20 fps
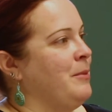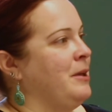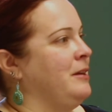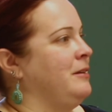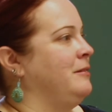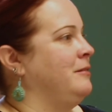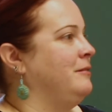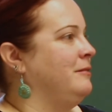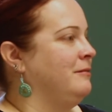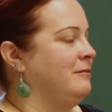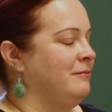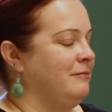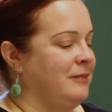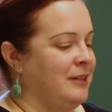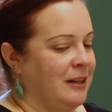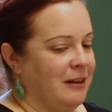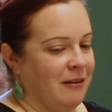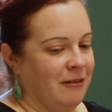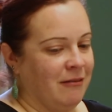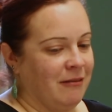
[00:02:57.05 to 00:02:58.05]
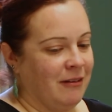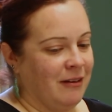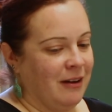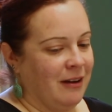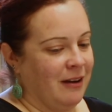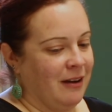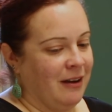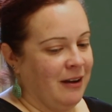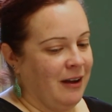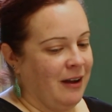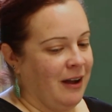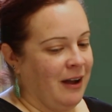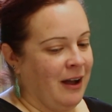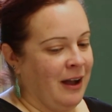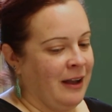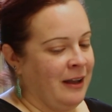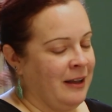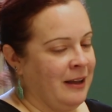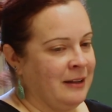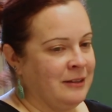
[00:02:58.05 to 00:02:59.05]
And, you know,
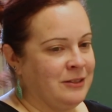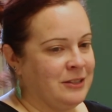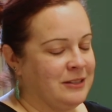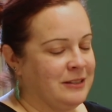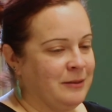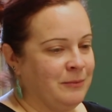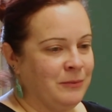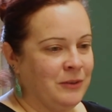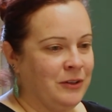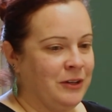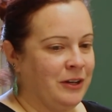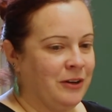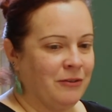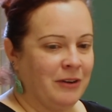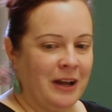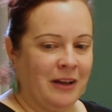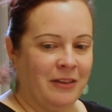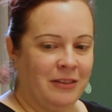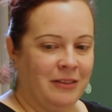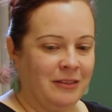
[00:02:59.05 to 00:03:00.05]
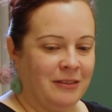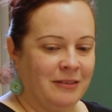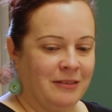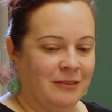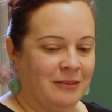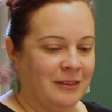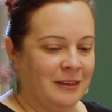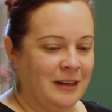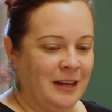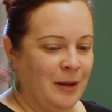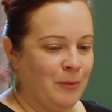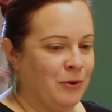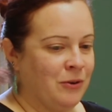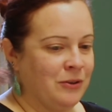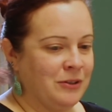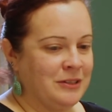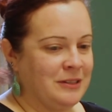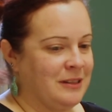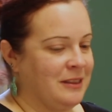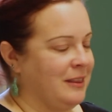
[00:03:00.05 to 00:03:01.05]
I'm looking around the
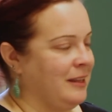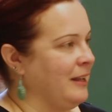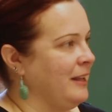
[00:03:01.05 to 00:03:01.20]
neighborhoods and